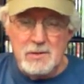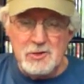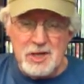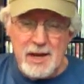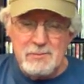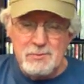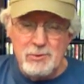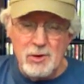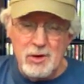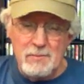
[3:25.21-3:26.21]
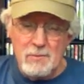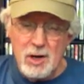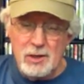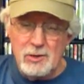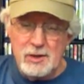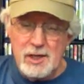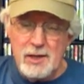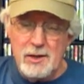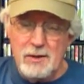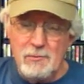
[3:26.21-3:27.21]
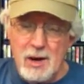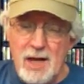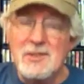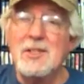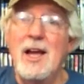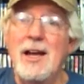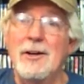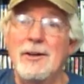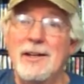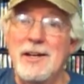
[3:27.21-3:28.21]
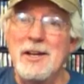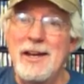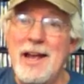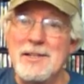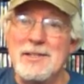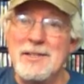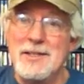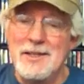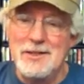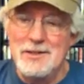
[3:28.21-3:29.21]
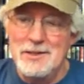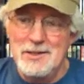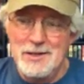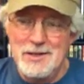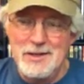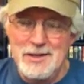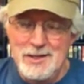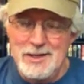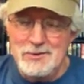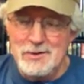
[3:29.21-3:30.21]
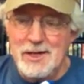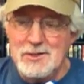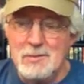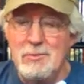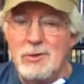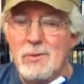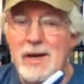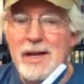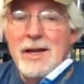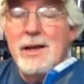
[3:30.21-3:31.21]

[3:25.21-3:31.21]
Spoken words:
James Brolin, Margot Kidder, Rod Steiger, can you guess? That's right, it's a Blu-ray